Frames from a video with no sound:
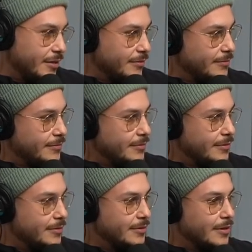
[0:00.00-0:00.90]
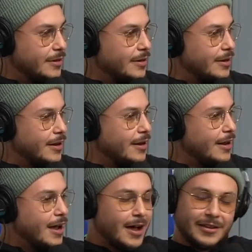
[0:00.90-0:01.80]

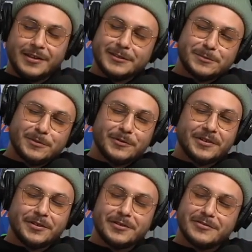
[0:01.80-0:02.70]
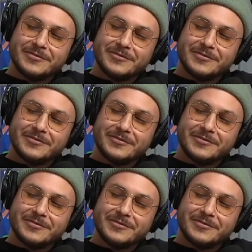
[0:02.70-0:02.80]
Nah, I think I spoke enough.